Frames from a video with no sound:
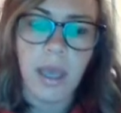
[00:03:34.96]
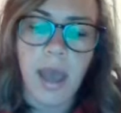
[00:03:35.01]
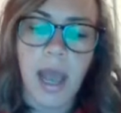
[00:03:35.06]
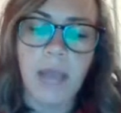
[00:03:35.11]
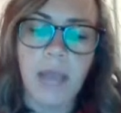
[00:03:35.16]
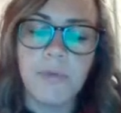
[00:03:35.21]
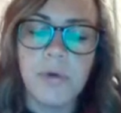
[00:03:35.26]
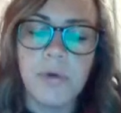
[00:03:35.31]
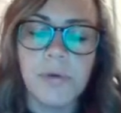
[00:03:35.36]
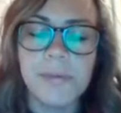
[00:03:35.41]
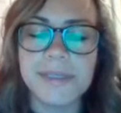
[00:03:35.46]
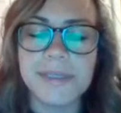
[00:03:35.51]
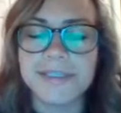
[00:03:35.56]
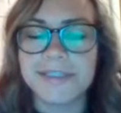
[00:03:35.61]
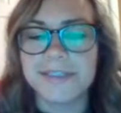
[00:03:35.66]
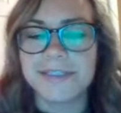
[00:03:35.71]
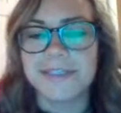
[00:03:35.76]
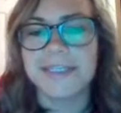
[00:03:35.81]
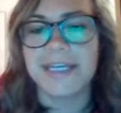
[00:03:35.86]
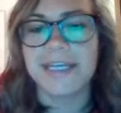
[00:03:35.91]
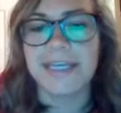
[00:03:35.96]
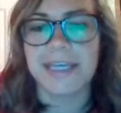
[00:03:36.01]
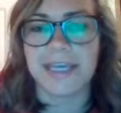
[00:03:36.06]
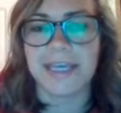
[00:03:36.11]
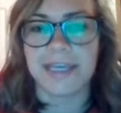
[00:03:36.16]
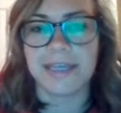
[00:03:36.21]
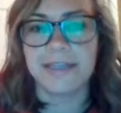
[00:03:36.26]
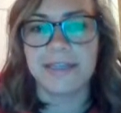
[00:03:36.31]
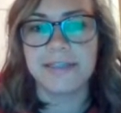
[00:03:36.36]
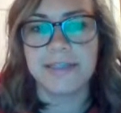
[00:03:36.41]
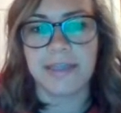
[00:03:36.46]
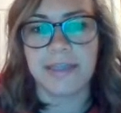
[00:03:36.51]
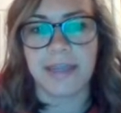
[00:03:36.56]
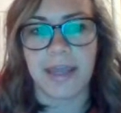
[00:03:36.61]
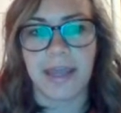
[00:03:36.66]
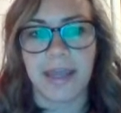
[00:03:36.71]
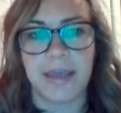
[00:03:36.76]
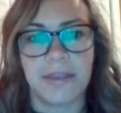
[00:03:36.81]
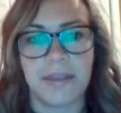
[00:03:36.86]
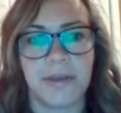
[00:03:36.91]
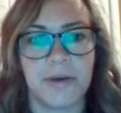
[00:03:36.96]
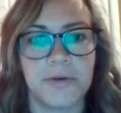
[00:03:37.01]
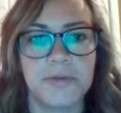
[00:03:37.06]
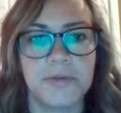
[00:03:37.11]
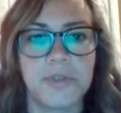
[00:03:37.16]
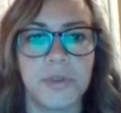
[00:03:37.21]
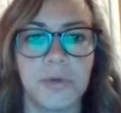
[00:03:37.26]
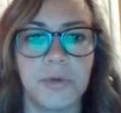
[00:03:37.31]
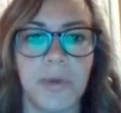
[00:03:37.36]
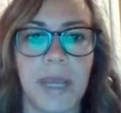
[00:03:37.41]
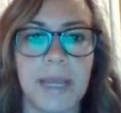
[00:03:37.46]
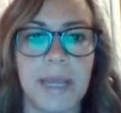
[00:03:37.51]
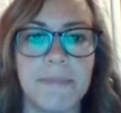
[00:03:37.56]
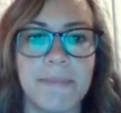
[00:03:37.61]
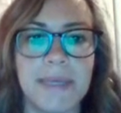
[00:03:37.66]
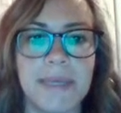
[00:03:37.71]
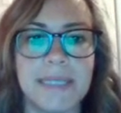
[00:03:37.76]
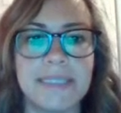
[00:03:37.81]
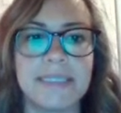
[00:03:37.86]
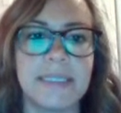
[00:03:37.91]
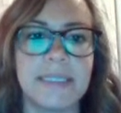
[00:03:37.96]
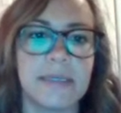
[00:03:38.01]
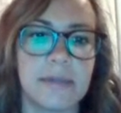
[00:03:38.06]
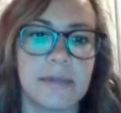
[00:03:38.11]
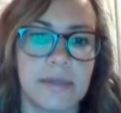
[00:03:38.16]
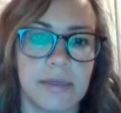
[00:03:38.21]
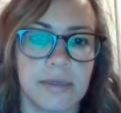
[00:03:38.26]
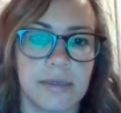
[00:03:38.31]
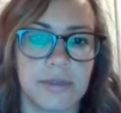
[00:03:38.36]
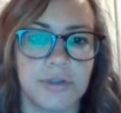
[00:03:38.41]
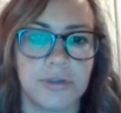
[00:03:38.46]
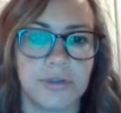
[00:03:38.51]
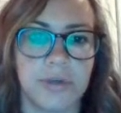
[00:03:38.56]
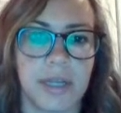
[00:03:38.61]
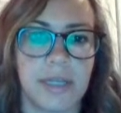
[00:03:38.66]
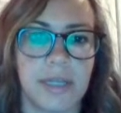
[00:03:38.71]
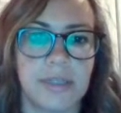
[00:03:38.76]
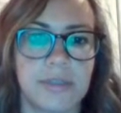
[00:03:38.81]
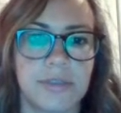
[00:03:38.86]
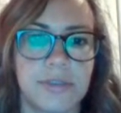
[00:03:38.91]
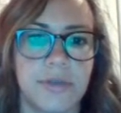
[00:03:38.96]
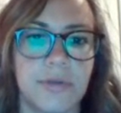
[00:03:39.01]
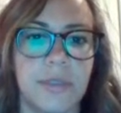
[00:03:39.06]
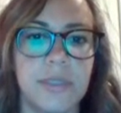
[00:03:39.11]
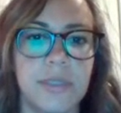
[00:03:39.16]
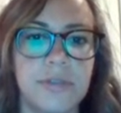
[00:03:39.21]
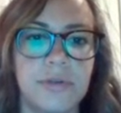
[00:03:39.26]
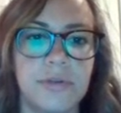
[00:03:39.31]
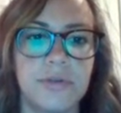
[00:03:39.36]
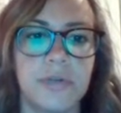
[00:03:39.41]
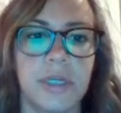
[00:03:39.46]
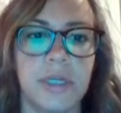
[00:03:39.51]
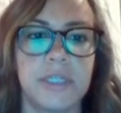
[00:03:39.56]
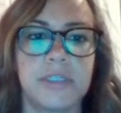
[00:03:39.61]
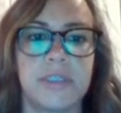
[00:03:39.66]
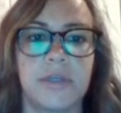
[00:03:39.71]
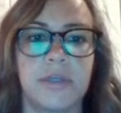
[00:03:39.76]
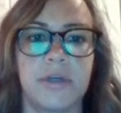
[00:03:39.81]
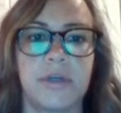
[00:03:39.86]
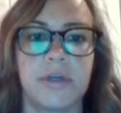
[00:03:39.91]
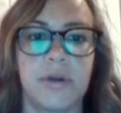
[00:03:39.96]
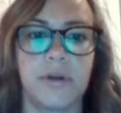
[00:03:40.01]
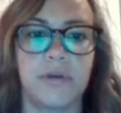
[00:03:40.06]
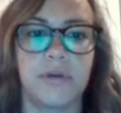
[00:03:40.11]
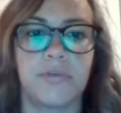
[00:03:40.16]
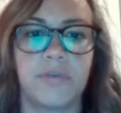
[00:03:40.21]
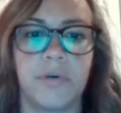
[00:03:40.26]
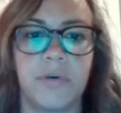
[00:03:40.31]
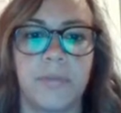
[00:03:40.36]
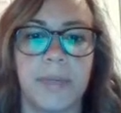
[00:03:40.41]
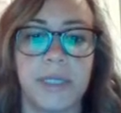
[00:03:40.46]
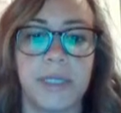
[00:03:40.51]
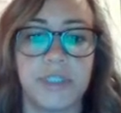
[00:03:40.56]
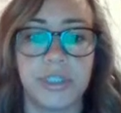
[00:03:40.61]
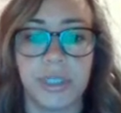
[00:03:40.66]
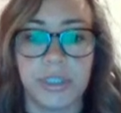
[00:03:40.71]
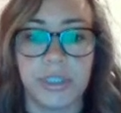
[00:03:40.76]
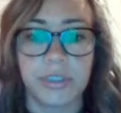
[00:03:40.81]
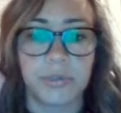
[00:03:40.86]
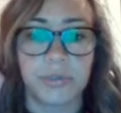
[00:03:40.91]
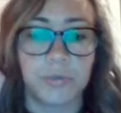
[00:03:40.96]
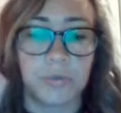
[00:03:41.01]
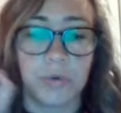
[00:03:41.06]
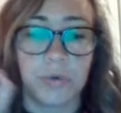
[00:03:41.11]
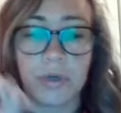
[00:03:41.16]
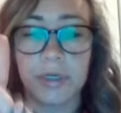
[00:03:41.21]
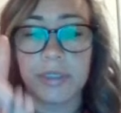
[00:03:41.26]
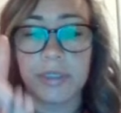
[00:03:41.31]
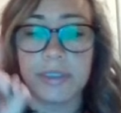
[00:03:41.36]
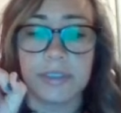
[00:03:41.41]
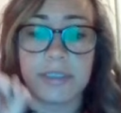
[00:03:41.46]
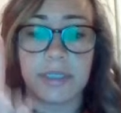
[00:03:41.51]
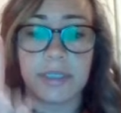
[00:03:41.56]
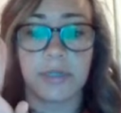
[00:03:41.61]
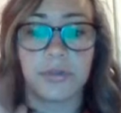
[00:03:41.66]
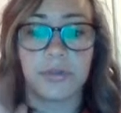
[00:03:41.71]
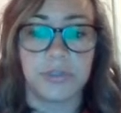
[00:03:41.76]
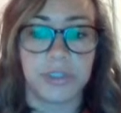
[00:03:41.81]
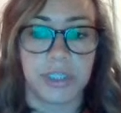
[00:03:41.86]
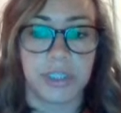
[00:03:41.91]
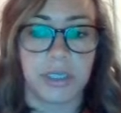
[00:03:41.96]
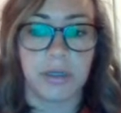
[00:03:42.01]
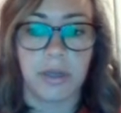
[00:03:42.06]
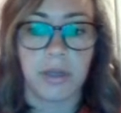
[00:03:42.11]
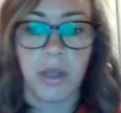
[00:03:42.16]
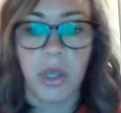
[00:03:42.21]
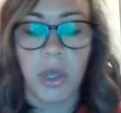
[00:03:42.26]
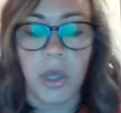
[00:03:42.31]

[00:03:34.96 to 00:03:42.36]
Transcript: I will be sticking today, though, to a Mendelian trait. So these are traits that are coded for by just one single gene.